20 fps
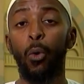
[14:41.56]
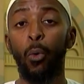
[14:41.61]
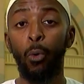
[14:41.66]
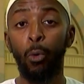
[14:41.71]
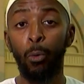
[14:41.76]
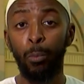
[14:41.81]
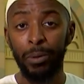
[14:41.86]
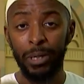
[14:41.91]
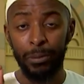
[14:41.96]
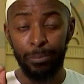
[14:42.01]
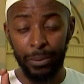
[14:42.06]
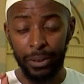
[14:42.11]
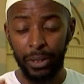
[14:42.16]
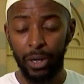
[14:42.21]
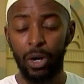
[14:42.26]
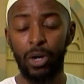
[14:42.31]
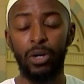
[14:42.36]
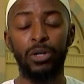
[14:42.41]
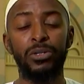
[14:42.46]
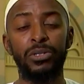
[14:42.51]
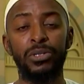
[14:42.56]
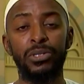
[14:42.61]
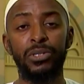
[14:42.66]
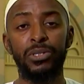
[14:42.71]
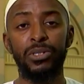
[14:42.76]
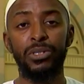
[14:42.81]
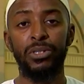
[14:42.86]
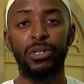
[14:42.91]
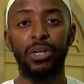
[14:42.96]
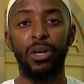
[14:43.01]
will be
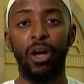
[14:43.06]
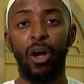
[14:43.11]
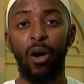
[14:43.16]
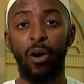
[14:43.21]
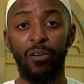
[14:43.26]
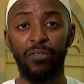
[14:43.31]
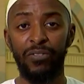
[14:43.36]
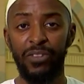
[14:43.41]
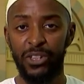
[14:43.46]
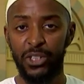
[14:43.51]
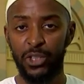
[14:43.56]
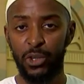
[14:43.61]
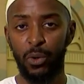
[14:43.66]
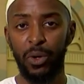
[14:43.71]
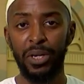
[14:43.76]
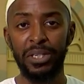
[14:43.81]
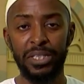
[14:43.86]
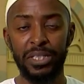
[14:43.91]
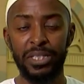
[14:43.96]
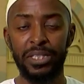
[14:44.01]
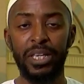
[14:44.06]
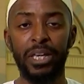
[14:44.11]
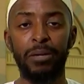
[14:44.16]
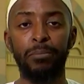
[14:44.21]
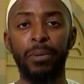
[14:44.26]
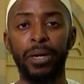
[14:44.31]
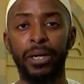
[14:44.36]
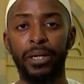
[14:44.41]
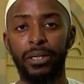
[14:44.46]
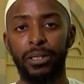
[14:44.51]
because of the choices they
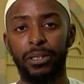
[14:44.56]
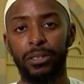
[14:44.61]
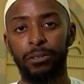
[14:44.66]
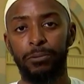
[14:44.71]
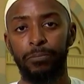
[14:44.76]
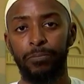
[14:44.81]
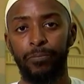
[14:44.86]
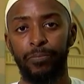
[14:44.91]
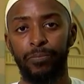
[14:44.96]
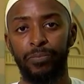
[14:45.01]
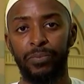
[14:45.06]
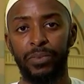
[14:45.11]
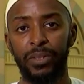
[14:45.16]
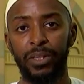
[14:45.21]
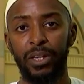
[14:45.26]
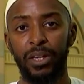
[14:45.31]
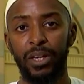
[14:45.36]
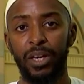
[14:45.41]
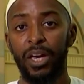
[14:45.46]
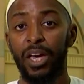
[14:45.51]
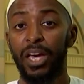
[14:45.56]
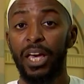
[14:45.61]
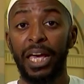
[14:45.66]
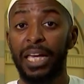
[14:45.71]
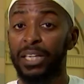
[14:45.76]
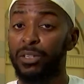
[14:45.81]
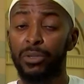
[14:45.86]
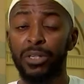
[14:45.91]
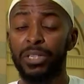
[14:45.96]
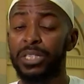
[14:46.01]
make.
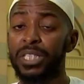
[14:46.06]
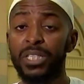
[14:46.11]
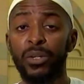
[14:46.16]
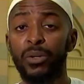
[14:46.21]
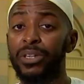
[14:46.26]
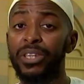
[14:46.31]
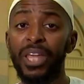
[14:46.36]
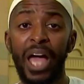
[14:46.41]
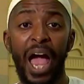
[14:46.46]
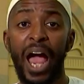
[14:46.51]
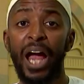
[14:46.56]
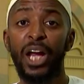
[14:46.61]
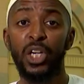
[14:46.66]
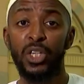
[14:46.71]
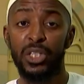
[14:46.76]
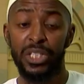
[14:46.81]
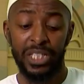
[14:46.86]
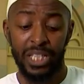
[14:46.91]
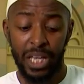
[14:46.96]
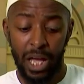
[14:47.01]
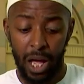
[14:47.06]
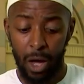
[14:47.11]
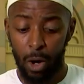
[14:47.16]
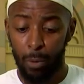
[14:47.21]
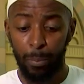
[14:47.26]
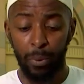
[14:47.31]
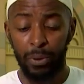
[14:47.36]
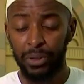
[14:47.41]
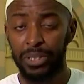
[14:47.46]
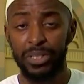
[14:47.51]
It's not necessarily the actions that our
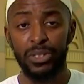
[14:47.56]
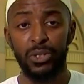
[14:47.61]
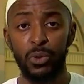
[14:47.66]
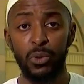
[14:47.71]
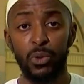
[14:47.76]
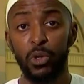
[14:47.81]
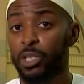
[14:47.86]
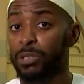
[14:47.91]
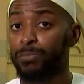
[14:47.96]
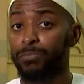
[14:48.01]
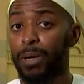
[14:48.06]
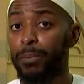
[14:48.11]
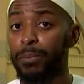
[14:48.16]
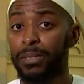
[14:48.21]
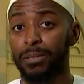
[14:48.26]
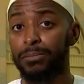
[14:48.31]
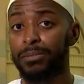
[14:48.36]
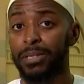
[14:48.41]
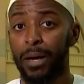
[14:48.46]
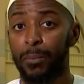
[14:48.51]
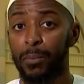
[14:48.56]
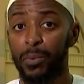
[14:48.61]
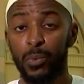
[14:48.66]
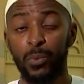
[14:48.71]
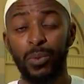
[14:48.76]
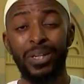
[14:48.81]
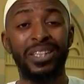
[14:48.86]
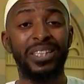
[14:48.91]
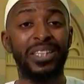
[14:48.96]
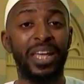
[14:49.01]
bodies do, because maybe sometimes
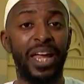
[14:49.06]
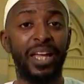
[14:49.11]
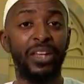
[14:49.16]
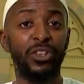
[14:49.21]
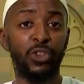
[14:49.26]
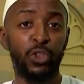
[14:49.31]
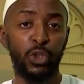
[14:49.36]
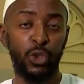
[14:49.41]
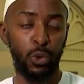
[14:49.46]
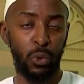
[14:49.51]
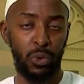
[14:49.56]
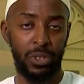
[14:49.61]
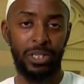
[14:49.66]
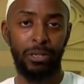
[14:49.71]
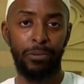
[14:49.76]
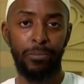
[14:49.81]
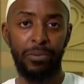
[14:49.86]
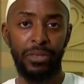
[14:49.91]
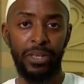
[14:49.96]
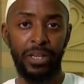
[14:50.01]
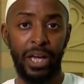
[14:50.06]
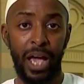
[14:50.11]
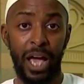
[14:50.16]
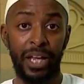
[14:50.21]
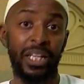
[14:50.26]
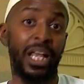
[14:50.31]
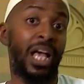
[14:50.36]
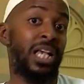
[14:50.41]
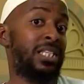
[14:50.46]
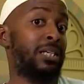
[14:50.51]
we intend to do something
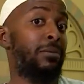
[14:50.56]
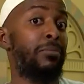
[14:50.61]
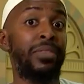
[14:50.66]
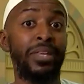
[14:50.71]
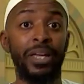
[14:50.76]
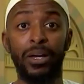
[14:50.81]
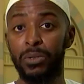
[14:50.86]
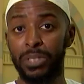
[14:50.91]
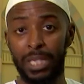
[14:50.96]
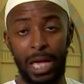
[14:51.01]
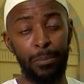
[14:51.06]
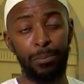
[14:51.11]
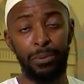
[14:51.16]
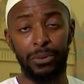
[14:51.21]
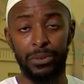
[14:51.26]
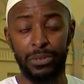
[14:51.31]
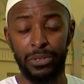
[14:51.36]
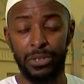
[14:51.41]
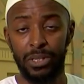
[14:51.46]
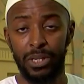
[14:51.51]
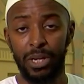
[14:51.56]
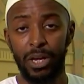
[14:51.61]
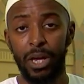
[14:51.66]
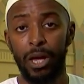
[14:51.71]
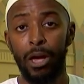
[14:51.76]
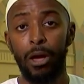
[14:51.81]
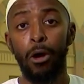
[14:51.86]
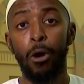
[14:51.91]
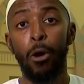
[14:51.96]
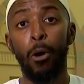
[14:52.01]
and something else happens.
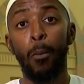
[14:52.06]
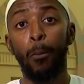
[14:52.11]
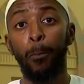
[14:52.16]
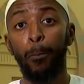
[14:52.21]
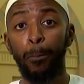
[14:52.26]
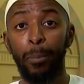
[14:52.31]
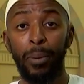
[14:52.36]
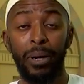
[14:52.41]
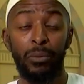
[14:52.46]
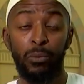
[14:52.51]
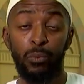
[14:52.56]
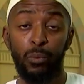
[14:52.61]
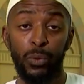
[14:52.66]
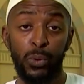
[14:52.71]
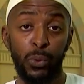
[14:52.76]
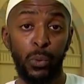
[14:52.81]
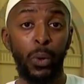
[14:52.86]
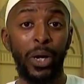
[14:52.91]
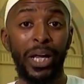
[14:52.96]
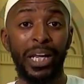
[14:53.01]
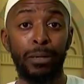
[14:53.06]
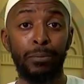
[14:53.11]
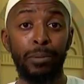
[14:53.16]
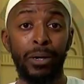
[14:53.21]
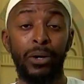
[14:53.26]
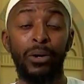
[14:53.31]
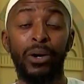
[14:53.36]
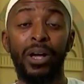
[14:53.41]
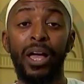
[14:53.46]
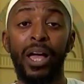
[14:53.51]
But we're talking
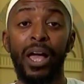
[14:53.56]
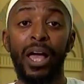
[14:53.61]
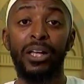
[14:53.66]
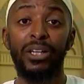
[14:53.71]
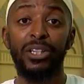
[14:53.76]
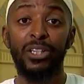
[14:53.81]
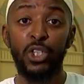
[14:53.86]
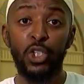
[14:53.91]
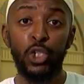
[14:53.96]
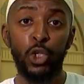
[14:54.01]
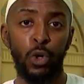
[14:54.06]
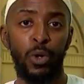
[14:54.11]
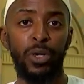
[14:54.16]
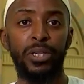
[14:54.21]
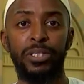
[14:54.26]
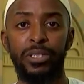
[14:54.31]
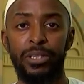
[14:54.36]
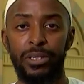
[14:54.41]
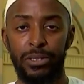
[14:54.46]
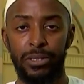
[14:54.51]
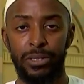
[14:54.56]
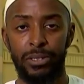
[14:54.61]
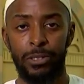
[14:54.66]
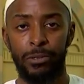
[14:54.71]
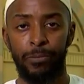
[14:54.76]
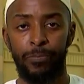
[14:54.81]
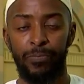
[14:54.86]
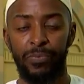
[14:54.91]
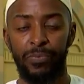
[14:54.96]
about choices.